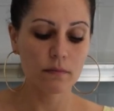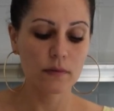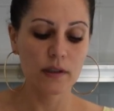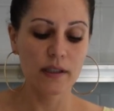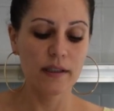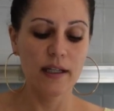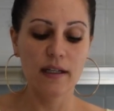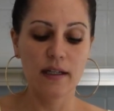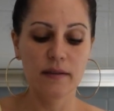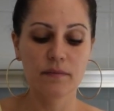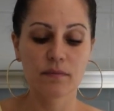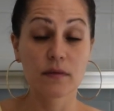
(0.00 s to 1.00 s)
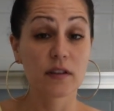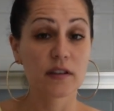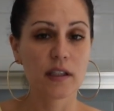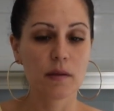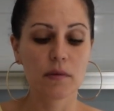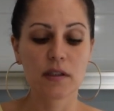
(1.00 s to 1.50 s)
canela,
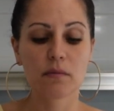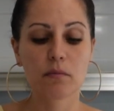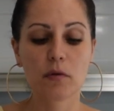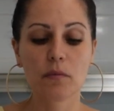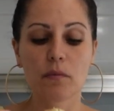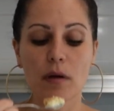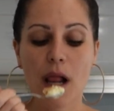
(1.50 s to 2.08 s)
cinnamon is boom.